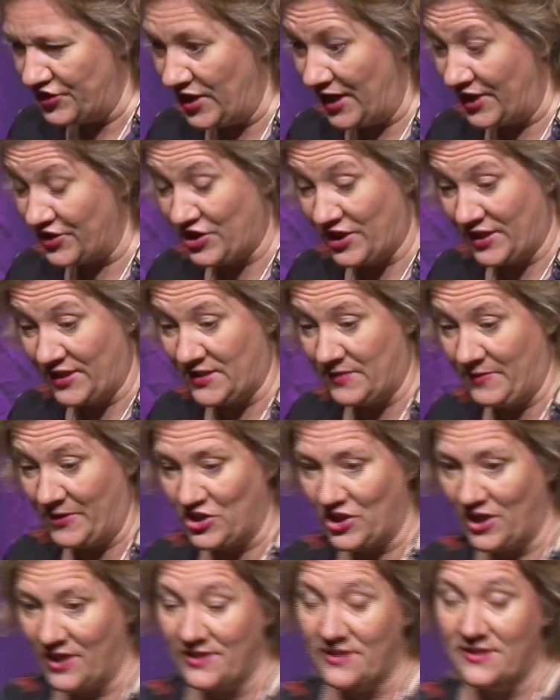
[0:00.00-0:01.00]
She actually
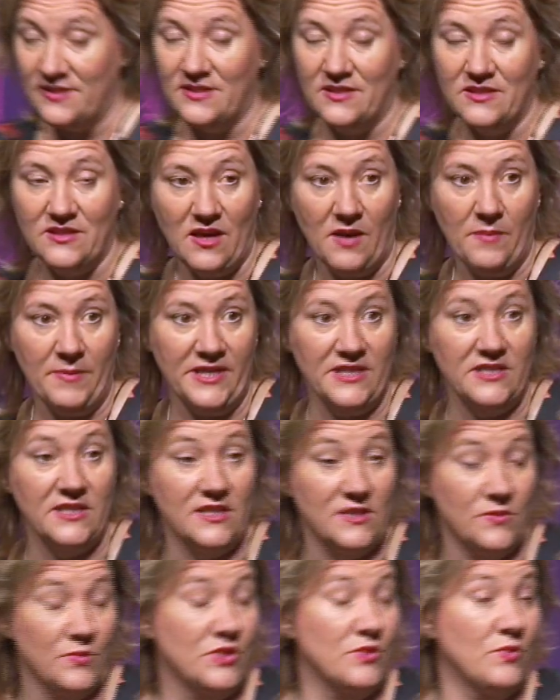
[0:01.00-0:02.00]
specializes in
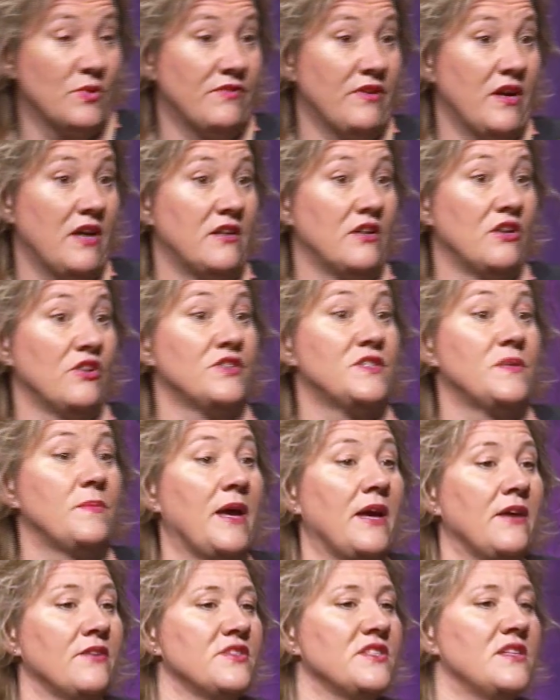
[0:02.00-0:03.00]
diabetes, which we've heard a lot
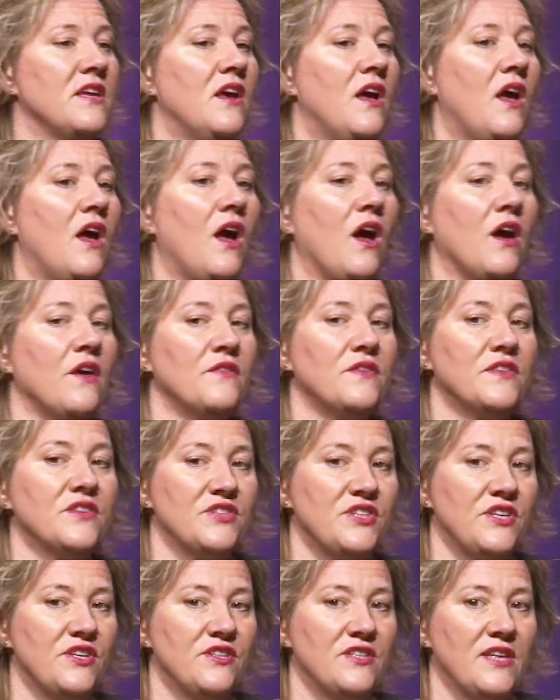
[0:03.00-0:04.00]
about over the
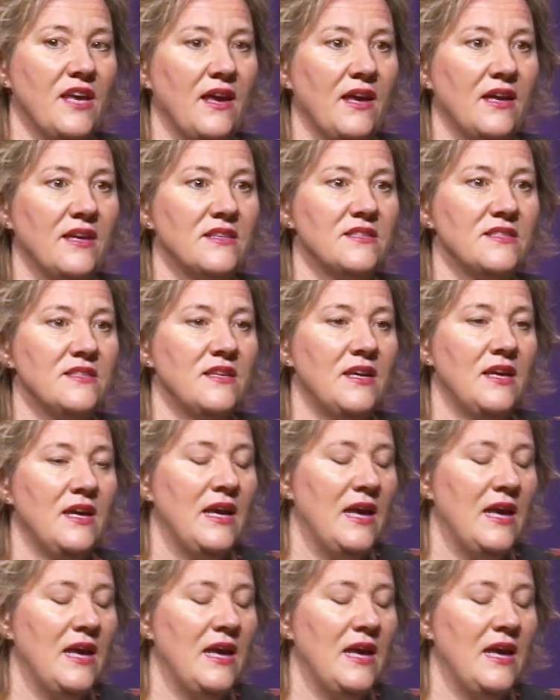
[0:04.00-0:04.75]
2 days.